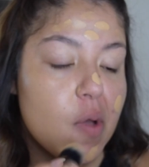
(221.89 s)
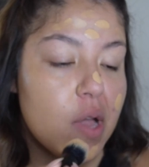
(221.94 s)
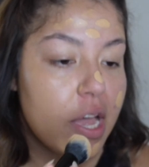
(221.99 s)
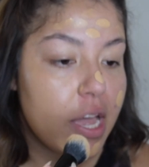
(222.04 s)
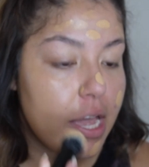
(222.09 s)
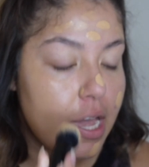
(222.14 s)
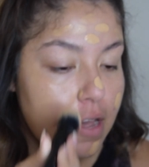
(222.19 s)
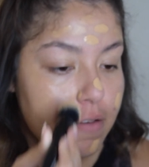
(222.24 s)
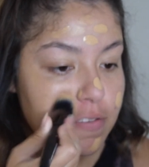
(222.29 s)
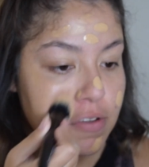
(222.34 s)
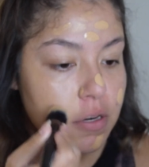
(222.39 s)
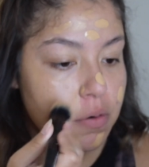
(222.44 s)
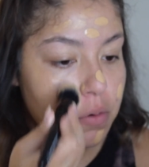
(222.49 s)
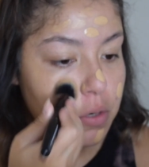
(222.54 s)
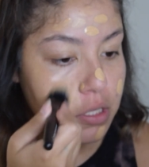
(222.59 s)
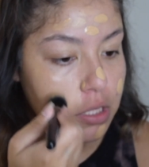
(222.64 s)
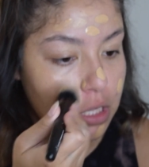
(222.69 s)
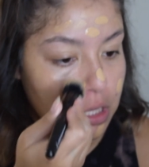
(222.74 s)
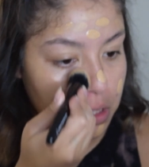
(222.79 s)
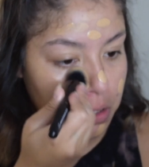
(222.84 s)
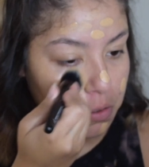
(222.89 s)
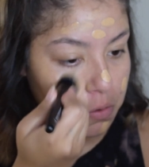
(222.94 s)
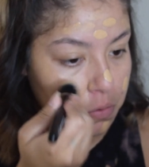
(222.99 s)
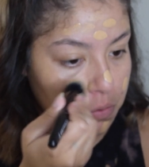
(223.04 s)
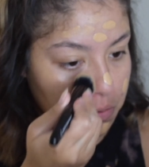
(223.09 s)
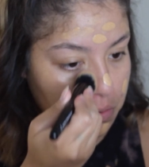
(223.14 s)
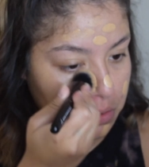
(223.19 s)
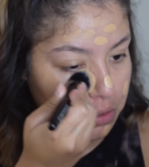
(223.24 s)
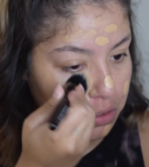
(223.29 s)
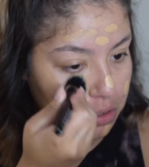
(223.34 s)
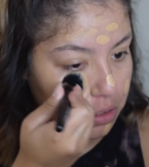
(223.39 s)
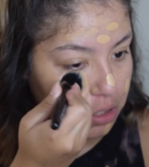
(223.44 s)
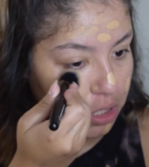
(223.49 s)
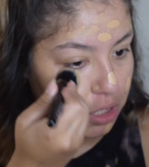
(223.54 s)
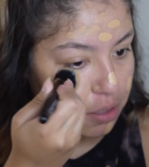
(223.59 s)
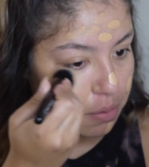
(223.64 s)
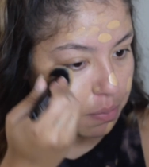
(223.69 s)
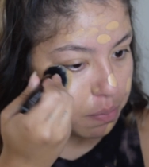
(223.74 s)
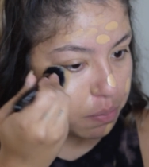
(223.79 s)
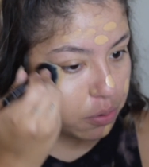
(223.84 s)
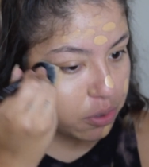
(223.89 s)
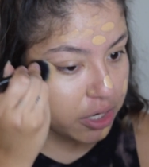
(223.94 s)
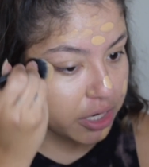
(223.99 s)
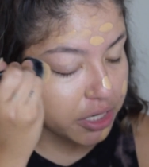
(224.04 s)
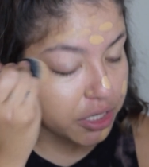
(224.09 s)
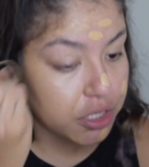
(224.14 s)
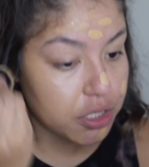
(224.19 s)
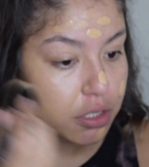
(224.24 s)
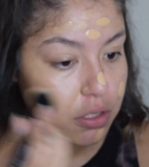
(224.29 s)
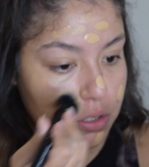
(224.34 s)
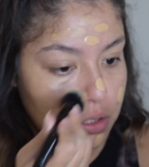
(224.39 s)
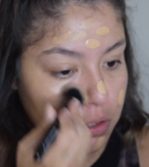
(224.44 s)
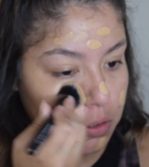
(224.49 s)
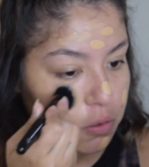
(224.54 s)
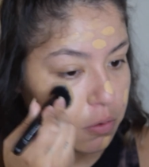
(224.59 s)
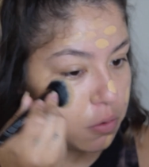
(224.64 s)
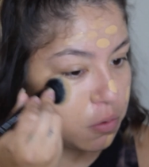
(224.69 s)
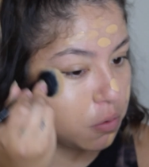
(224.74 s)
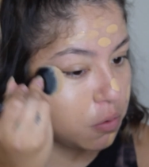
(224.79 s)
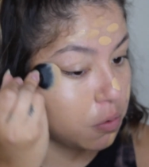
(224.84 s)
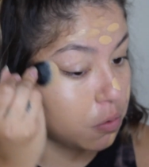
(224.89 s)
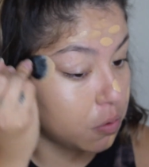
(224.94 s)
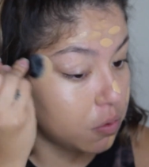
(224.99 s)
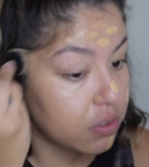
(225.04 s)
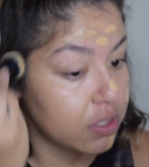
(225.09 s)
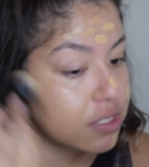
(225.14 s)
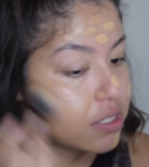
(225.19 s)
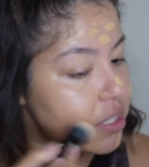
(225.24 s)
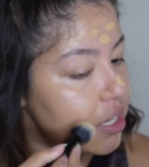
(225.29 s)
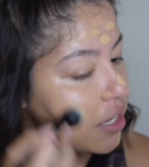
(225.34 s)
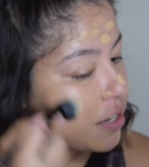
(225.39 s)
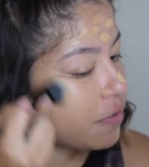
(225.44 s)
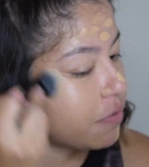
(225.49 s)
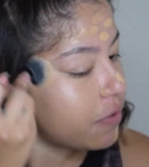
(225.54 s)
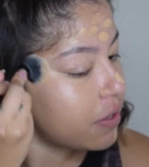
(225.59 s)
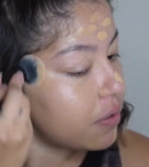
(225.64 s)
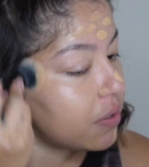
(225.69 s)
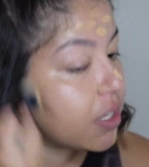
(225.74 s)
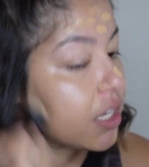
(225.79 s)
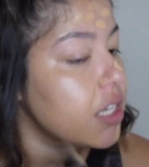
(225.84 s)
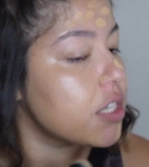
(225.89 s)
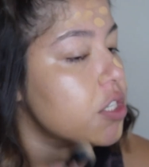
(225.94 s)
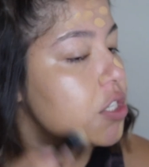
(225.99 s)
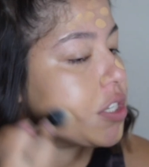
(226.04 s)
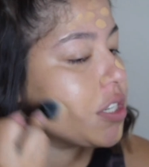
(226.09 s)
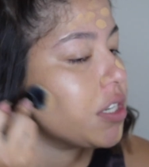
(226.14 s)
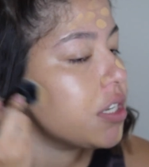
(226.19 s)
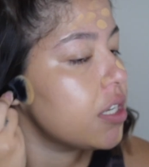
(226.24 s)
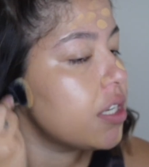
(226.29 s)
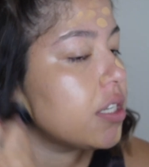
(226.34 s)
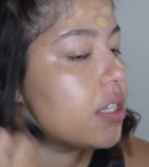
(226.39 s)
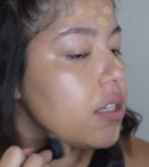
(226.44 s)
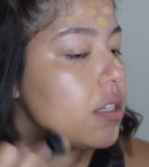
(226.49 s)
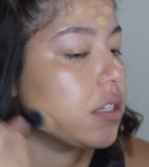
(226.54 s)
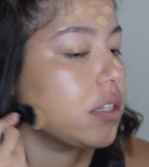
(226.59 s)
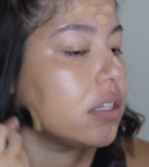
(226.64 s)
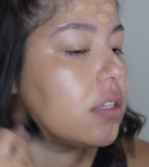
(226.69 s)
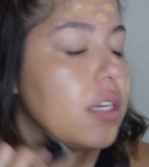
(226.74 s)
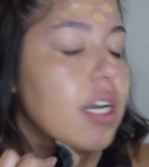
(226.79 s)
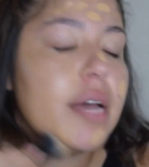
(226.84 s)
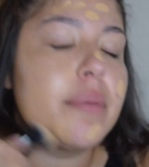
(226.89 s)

I haven't really used like a brush to set foundation in,